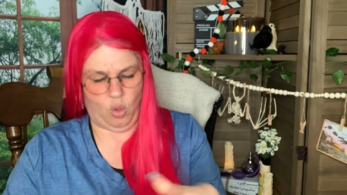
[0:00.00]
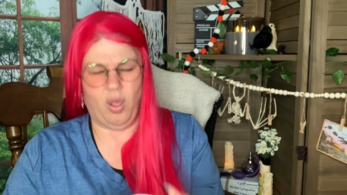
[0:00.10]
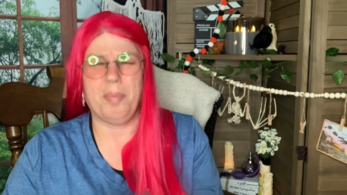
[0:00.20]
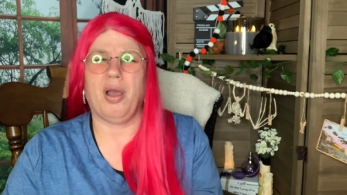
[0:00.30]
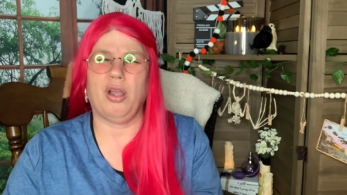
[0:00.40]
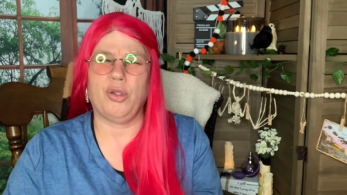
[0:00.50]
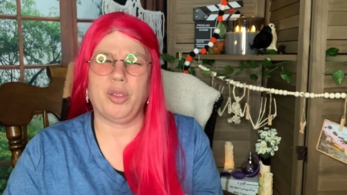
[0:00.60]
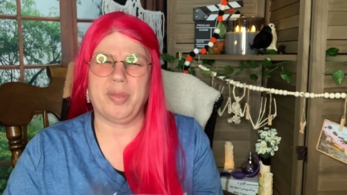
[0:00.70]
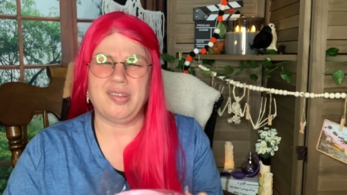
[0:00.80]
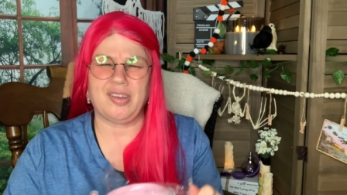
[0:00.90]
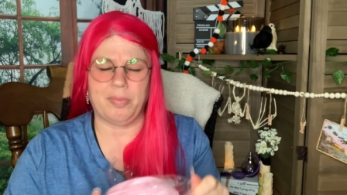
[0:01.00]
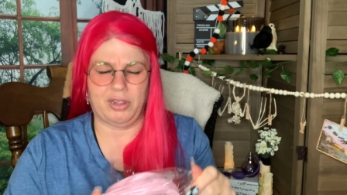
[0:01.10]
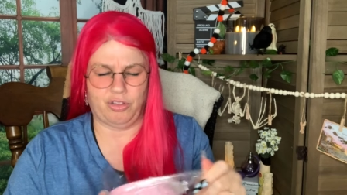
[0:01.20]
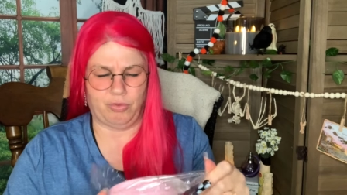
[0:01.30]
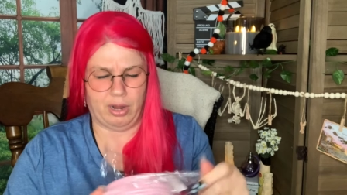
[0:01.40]
Oh, I'm hungry. My
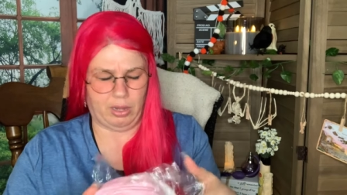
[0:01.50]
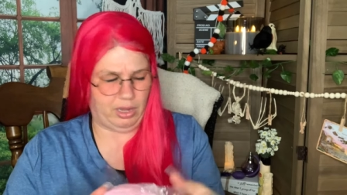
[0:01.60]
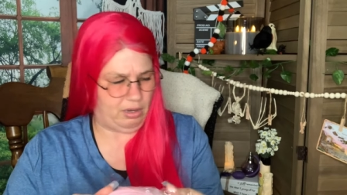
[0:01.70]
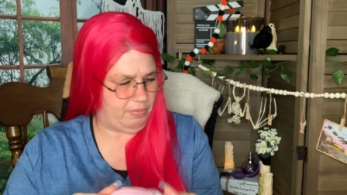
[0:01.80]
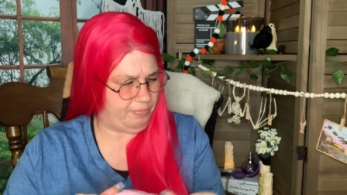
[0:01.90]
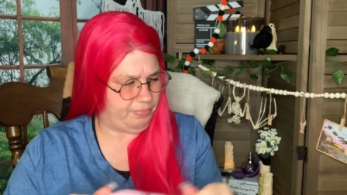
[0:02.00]
stomach is growling.